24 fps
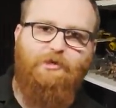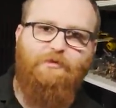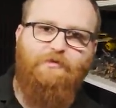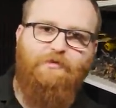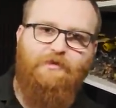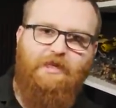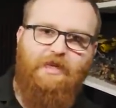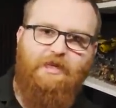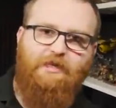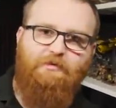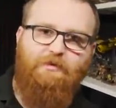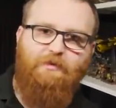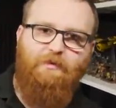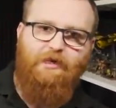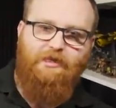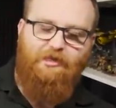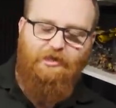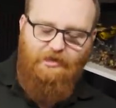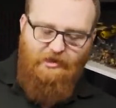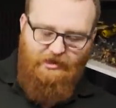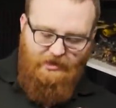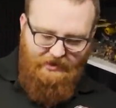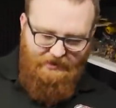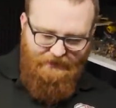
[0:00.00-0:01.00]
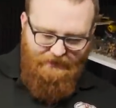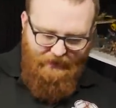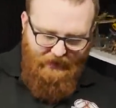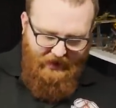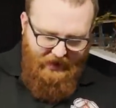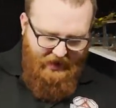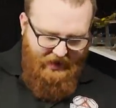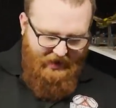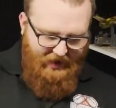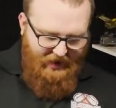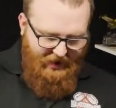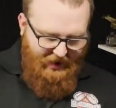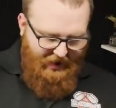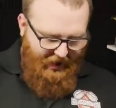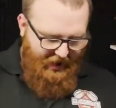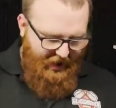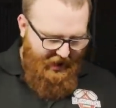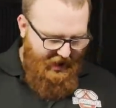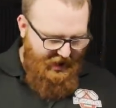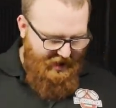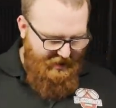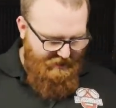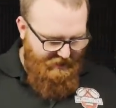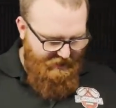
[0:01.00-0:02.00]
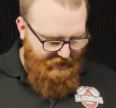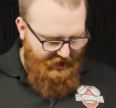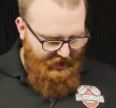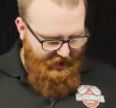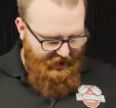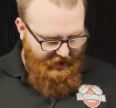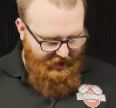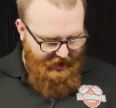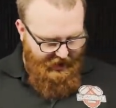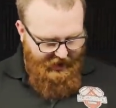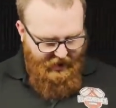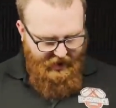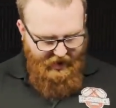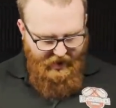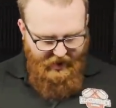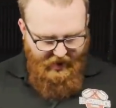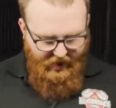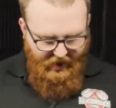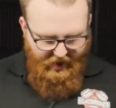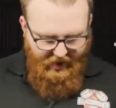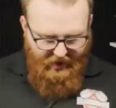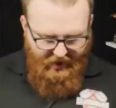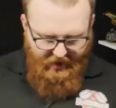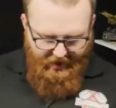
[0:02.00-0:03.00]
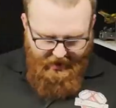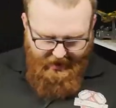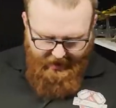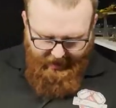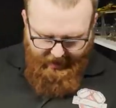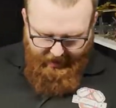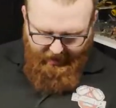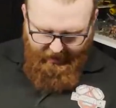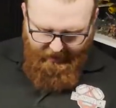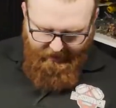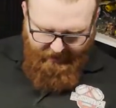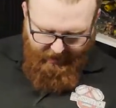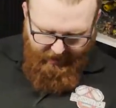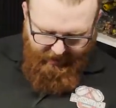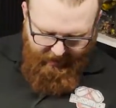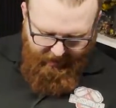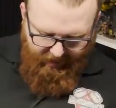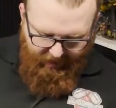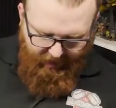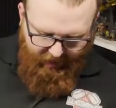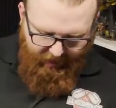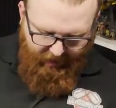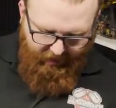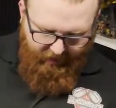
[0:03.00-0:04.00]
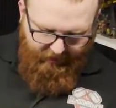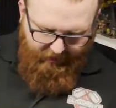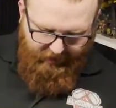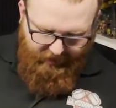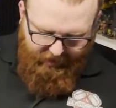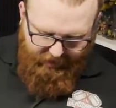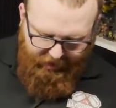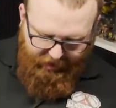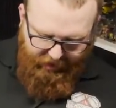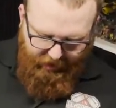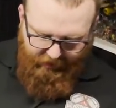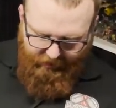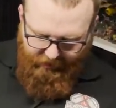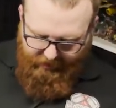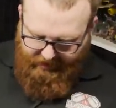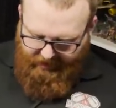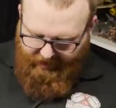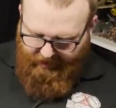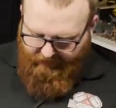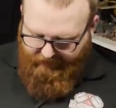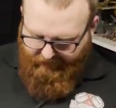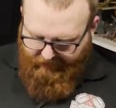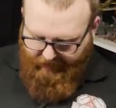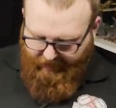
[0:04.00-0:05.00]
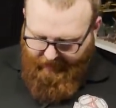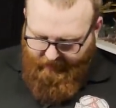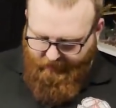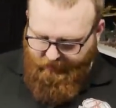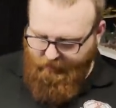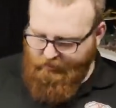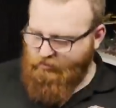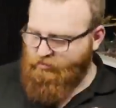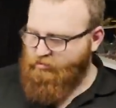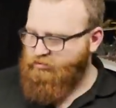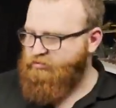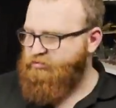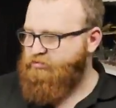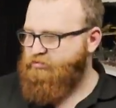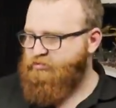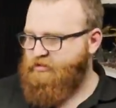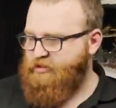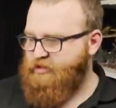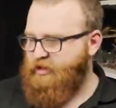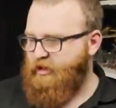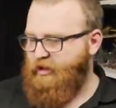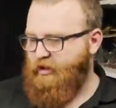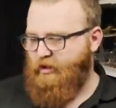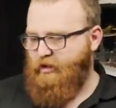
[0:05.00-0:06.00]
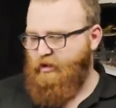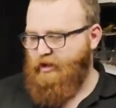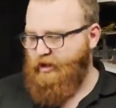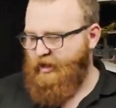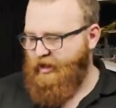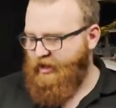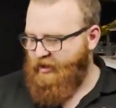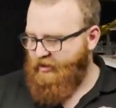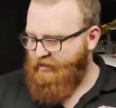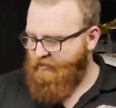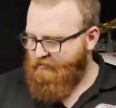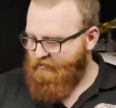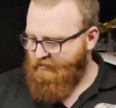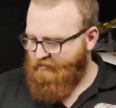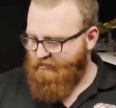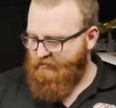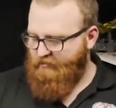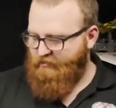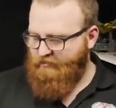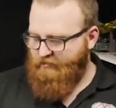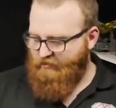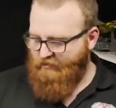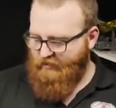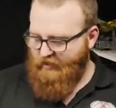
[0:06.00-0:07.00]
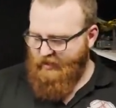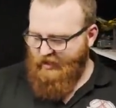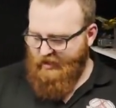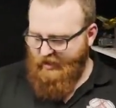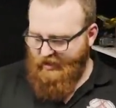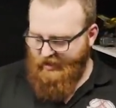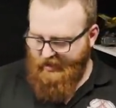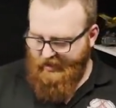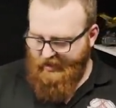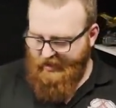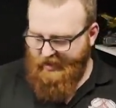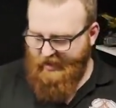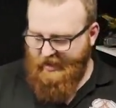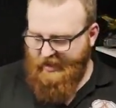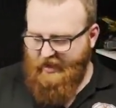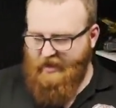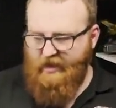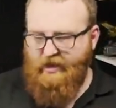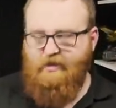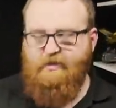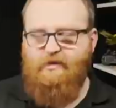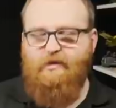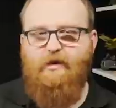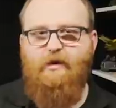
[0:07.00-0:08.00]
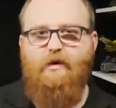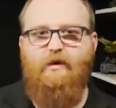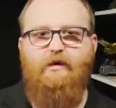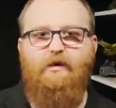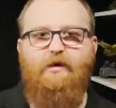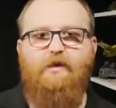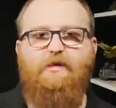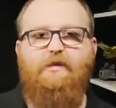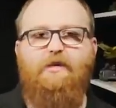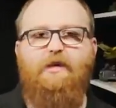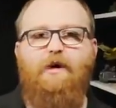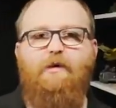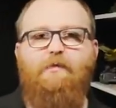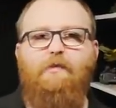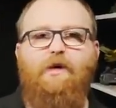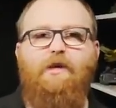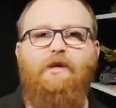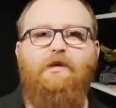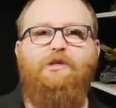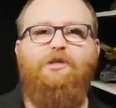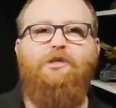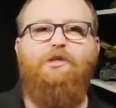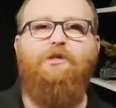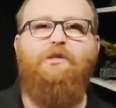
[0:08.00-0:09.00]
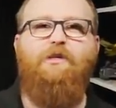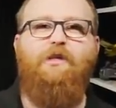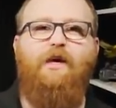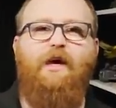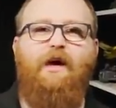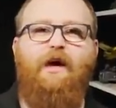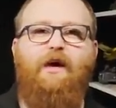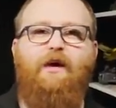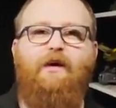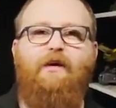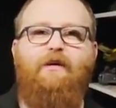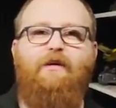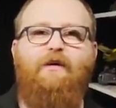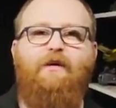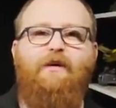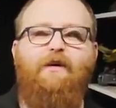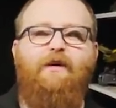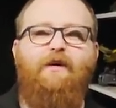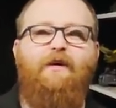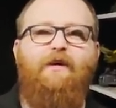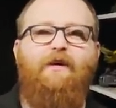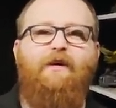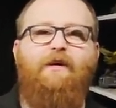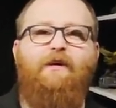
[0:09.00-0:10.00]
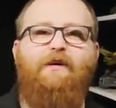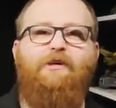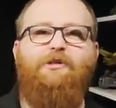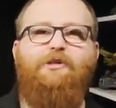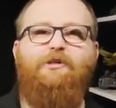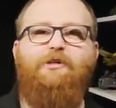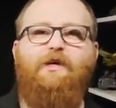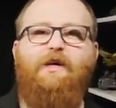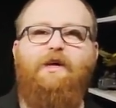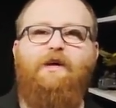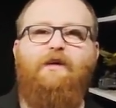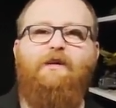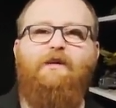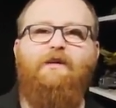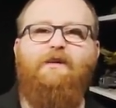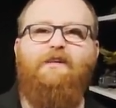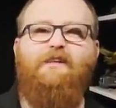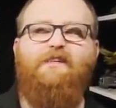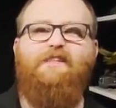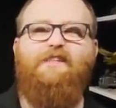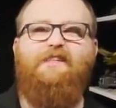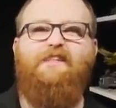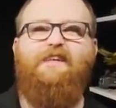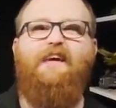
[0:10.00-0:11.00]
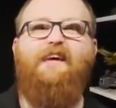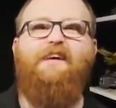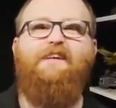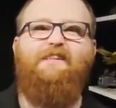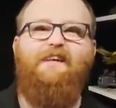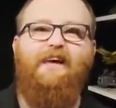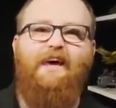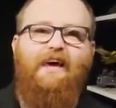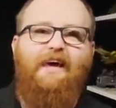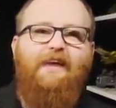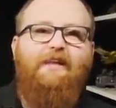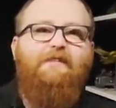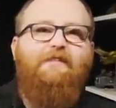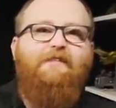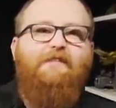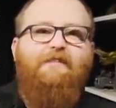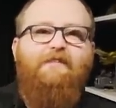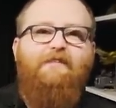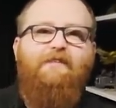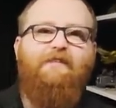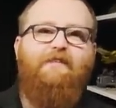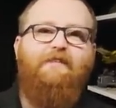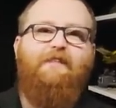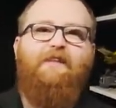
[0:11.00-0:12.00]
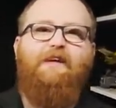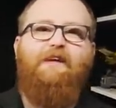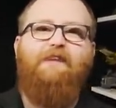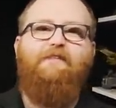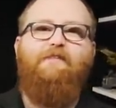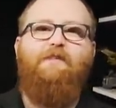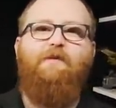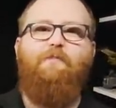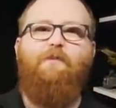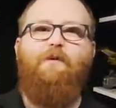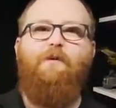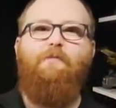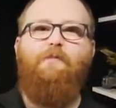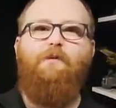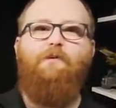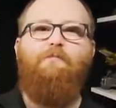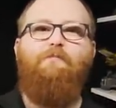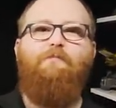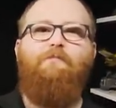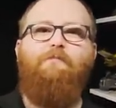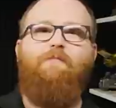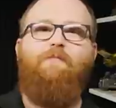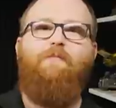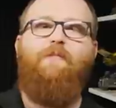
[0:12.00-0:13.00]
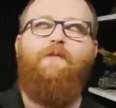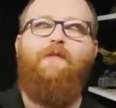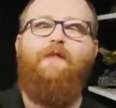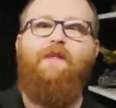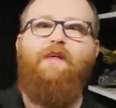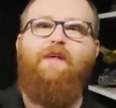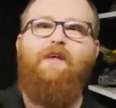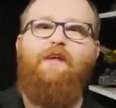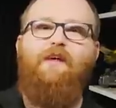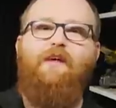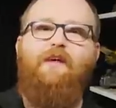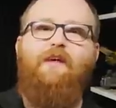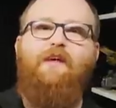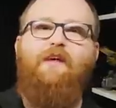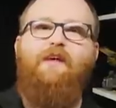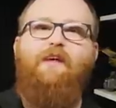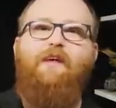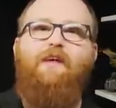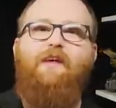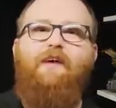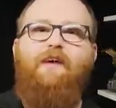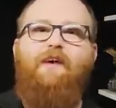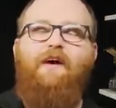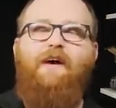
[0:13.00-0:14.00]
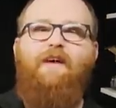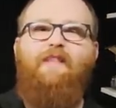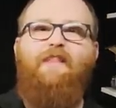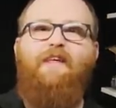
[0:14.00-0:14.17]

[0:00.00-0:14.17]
call for desperate measures. Um, I'm going to use two C P. It's a lot, isn't it? It's a lot, isn't it? I mean, I should get... But it's good. I should get, like, six hits. That's the problem. Yeah.